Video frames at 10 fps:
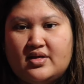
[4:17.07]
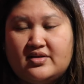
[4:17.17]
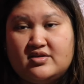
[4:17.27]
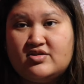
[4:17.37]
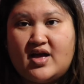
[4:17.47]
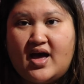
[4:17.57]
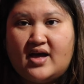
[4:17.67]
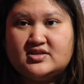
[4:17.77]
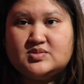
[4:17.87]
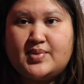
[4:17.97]
their
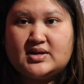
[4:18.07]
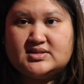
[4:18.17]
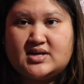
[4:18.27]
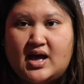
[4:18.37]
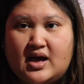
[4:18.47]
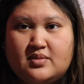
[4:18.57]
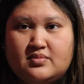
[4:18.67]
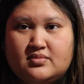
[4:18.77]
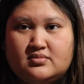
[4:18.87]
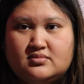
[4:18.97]
dad, spending
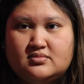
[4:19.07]
time